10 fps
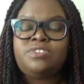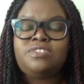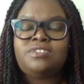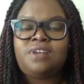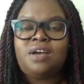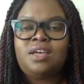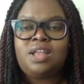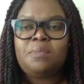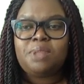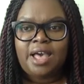does not
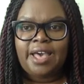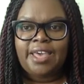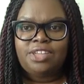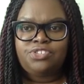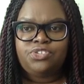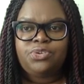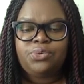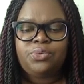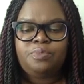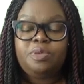apply
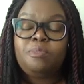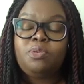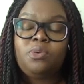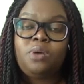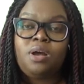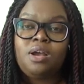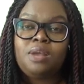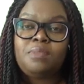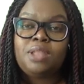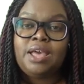to people who are
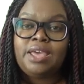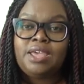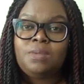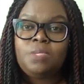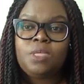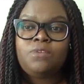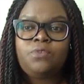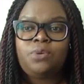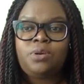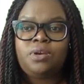applying
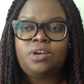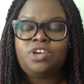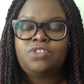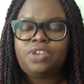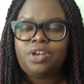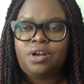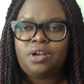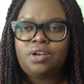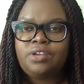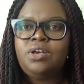for a green
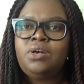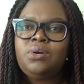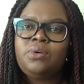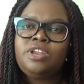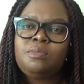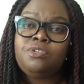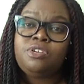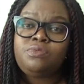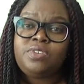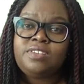card or an
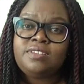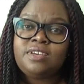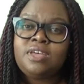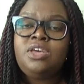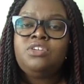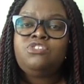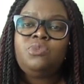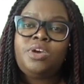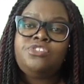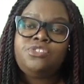immigrant visa
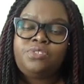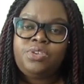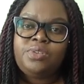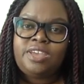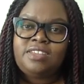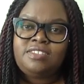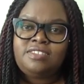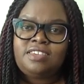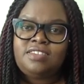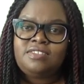to enter the United
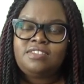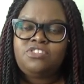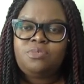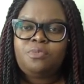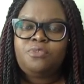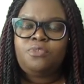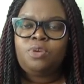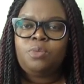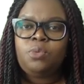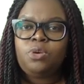States to
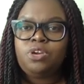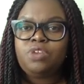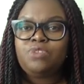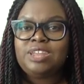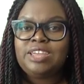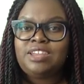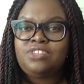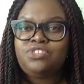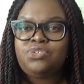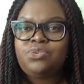perform work related
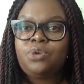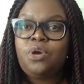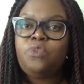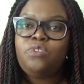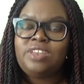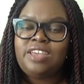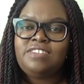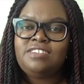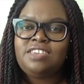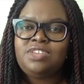to
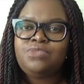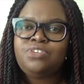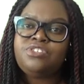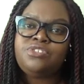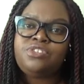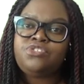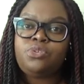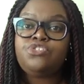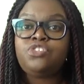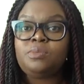COVID-19 research
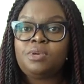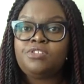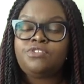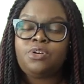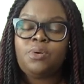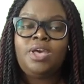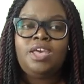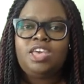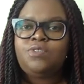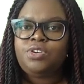or treatment. So
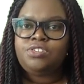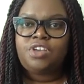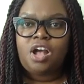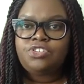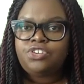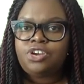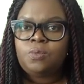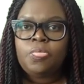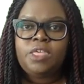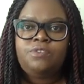if you're a doctor,
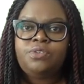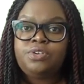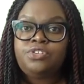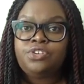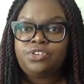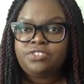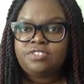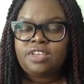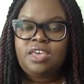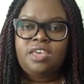if you're a
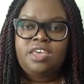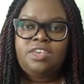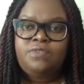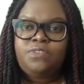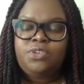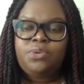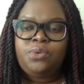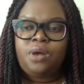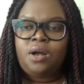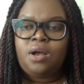nurse, if you
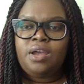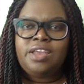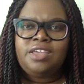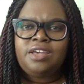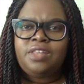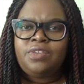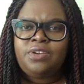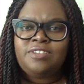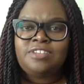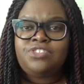are any other
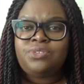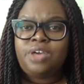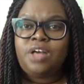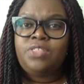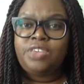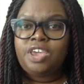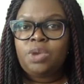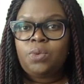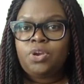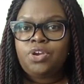essential
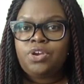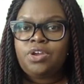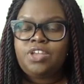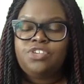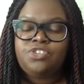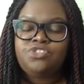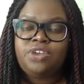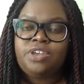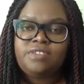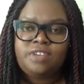healthcare worker and you're
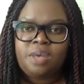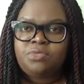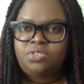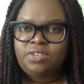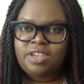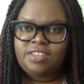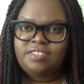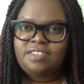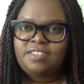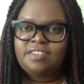trying to come to the United
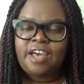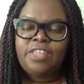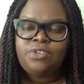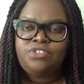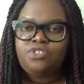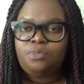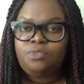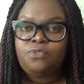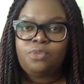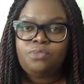States either to
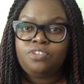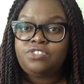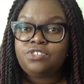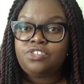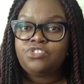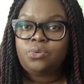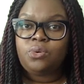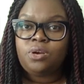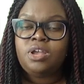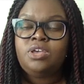perform research
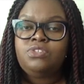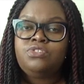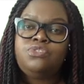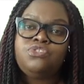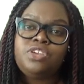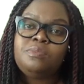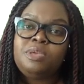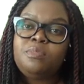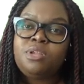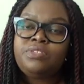or to treat
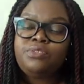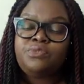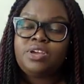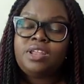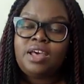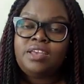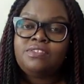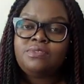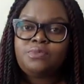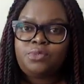people on the front
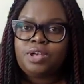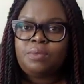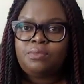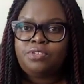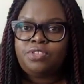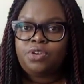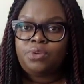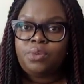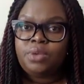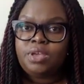lines with
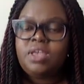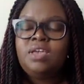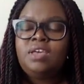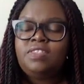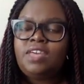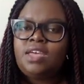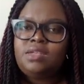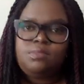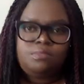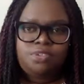corona,
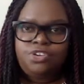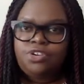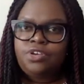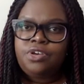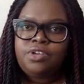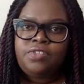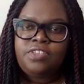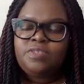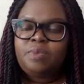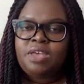then you're good.
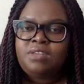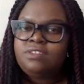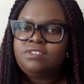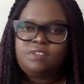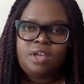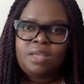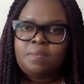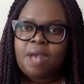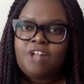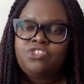This ban does not
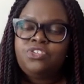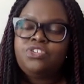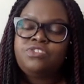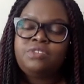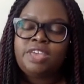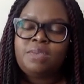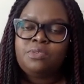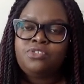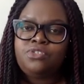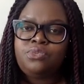impact you. You're still
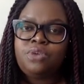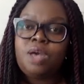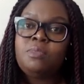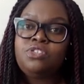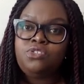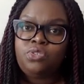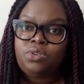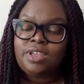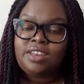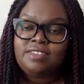able to come into the
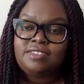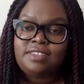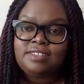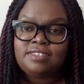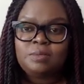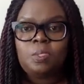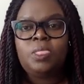United States.